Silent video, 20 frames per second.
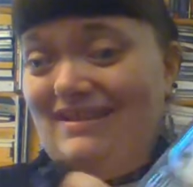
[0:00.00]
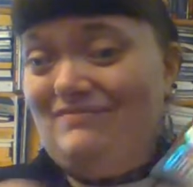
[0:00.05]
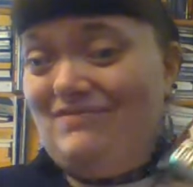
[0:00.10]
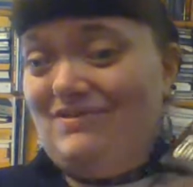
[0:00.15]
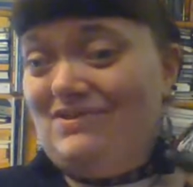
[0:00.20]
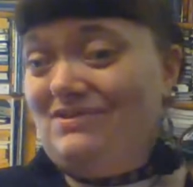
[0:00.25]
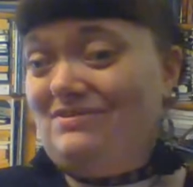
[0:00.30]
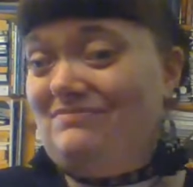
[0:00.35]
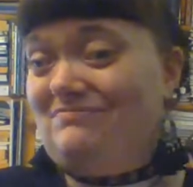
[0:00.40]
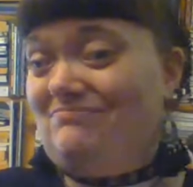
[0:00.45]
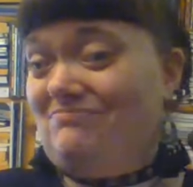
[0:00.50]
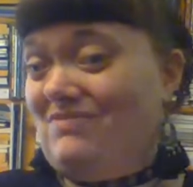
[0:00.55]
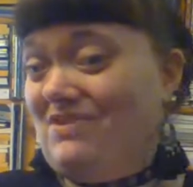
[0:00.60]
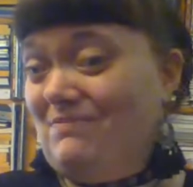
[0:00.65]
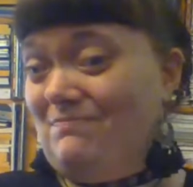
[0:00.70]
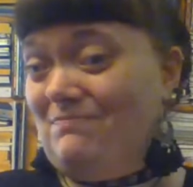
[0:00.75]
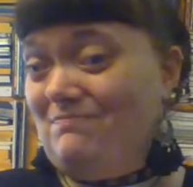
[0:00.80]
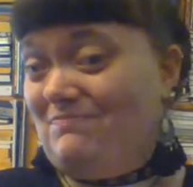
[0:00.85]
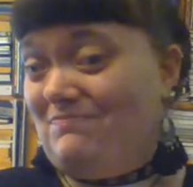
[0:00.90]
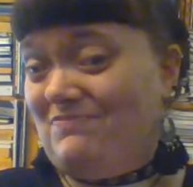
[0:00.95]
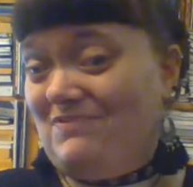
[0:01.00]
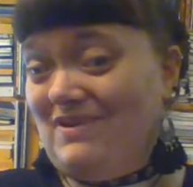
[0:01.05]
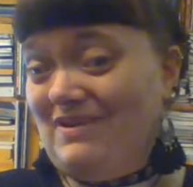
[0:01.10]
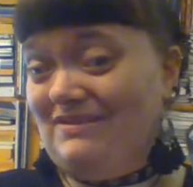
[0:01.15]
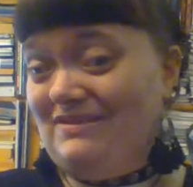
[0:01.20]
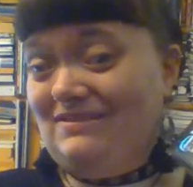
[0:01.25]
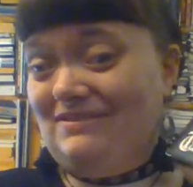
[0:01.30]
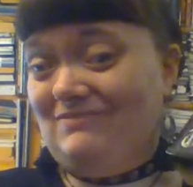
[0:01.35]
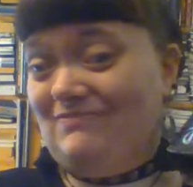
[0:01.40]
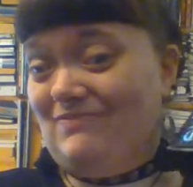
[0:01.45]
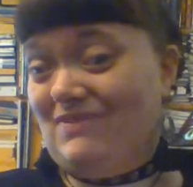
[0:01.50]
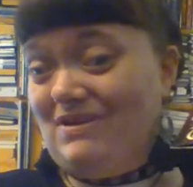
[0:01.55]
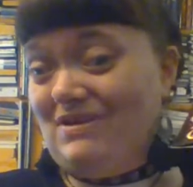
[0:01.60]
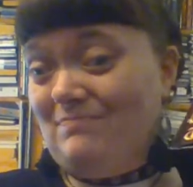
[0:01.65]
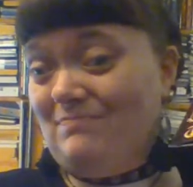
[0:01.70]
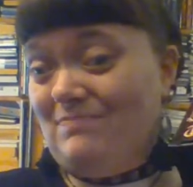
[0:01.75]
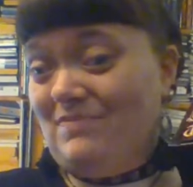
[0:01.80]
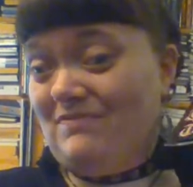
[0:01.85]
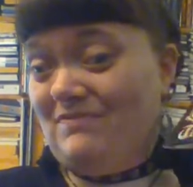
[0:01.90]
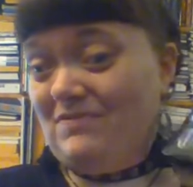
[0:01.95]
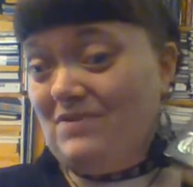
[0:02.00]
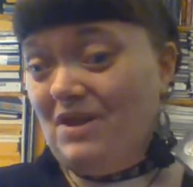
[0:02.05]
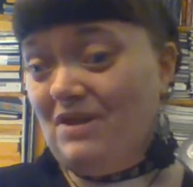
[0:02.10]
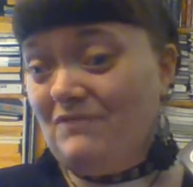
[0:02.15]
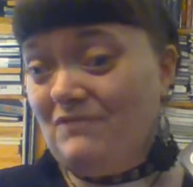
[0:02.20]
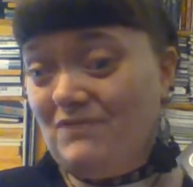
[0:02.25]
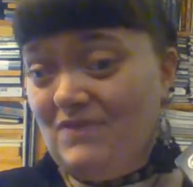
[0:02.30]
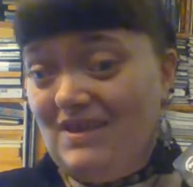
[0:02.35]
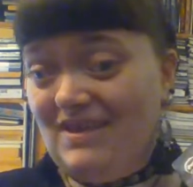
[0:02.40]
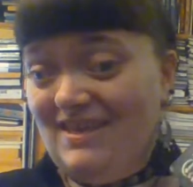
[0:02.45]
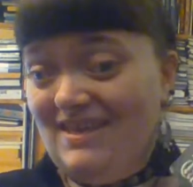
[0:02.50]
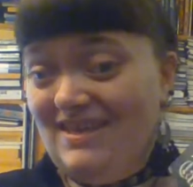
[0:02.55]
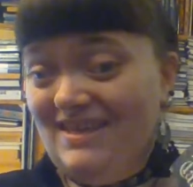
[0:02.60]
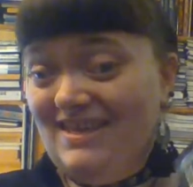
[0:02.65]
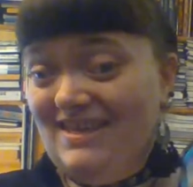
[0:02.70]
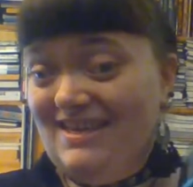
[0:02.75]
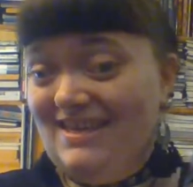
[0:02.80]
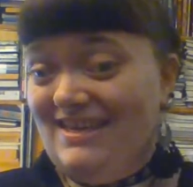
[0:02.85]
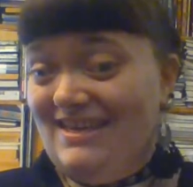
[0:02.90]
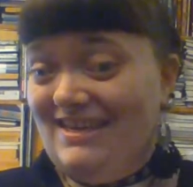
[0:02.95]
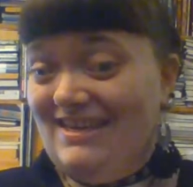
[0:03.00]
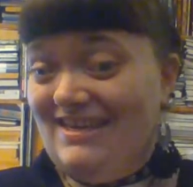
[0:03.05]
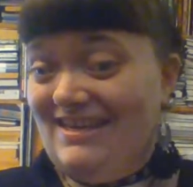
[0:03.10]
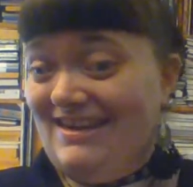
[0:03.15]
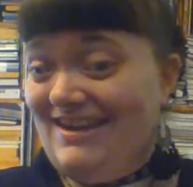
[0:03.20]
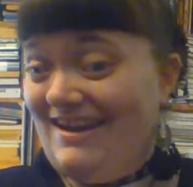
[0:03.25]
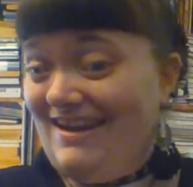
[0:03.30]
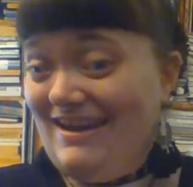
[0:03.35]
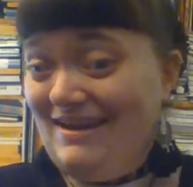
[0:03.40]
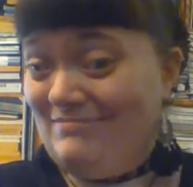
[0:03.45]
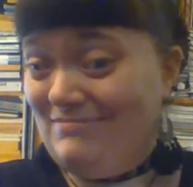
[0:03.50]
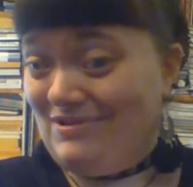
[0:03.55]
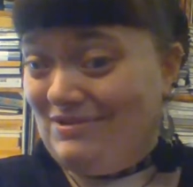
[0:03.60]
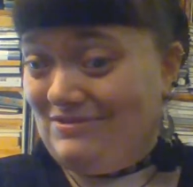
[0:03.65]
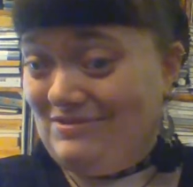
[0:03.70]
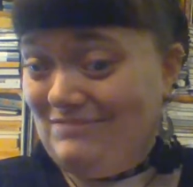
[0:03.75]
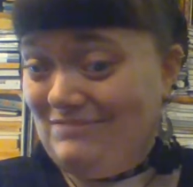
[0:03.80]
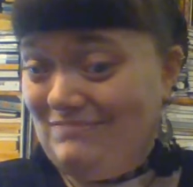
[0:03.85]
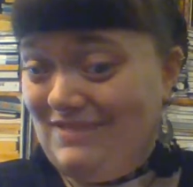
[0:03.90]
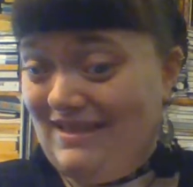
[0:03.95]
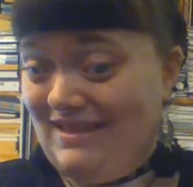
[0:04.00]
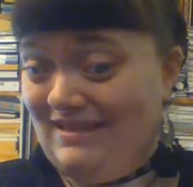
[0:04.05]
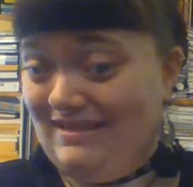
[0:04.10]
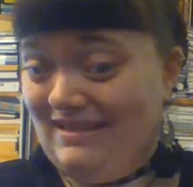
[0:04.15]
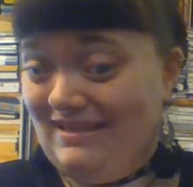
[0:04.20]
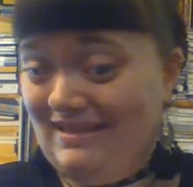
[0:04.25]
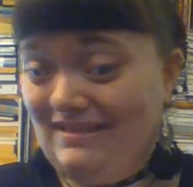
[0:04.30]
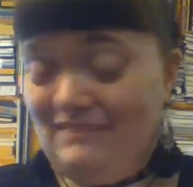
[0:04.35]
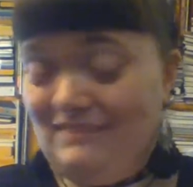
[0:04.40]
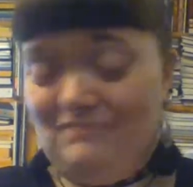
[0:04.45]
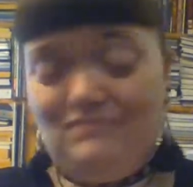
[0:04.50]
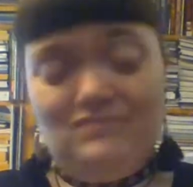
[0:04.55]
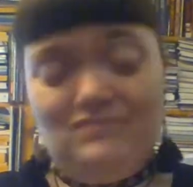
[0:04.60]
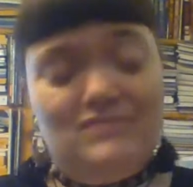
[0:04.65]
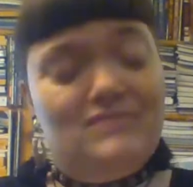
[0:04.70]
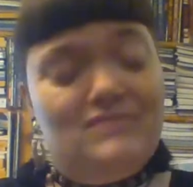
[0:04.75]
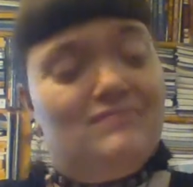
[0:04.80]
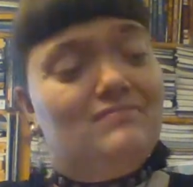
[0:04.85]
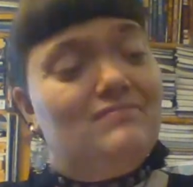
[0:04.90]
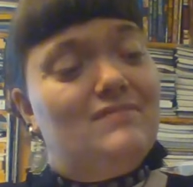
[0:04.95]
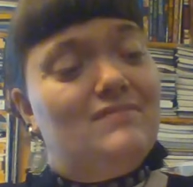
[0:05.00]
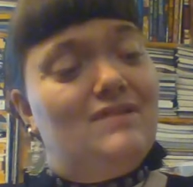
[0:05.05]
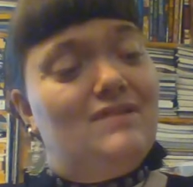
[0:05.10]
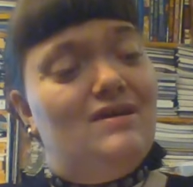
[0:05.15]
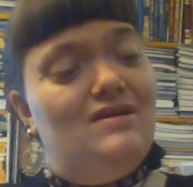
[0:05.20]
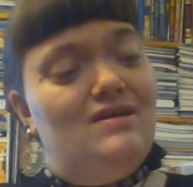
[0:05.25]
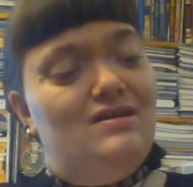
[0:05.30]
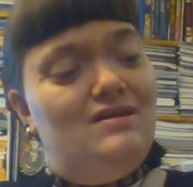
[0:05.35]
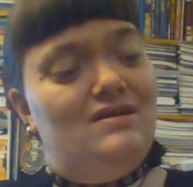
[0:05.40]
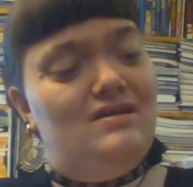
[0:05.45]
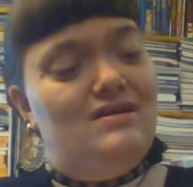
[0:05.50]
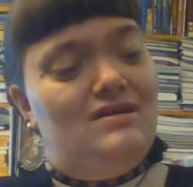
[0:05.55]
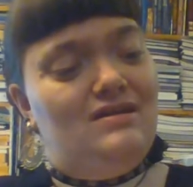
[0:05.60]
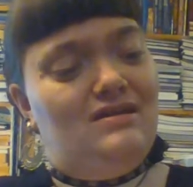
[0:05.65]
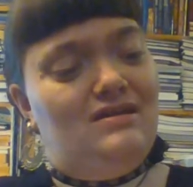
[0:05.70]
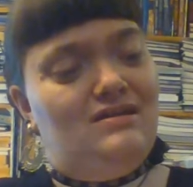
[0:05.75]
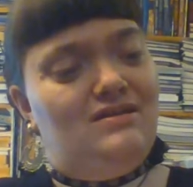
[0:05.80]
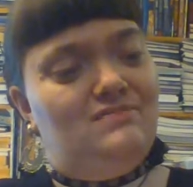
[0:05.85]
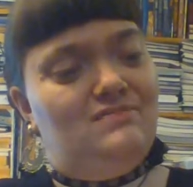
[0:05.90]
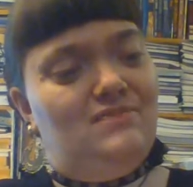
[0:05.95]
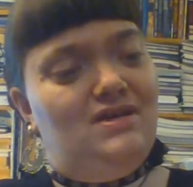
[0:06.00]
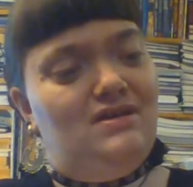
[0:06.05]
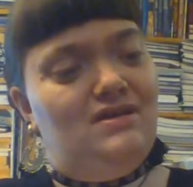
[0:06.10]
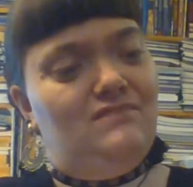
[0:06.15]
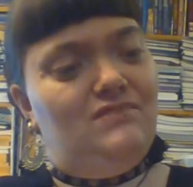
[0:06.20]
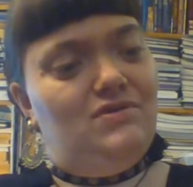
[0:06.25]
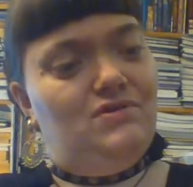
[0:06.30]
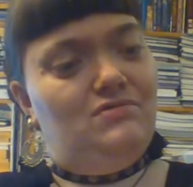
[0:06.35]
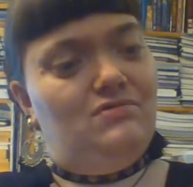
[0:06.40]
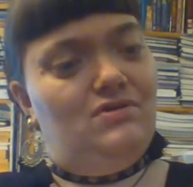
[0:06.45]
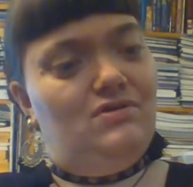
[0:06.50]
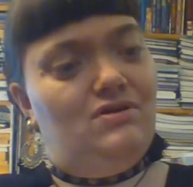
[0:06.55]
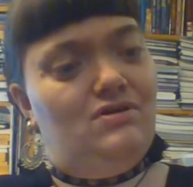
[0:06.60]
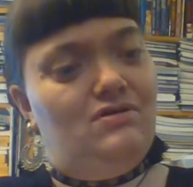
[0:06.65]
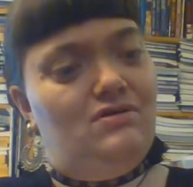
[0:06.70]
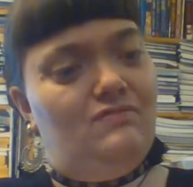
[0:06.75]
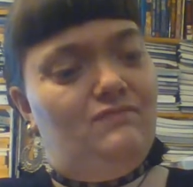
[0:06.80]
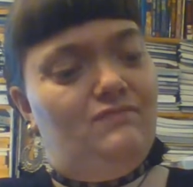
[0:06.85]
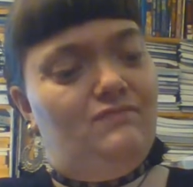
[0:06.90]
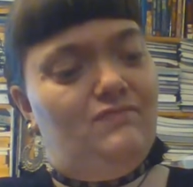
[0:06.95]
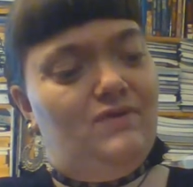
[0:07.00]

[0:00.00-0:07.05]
and for the price of a cup of coffee, I'm not complaining. And that is my review of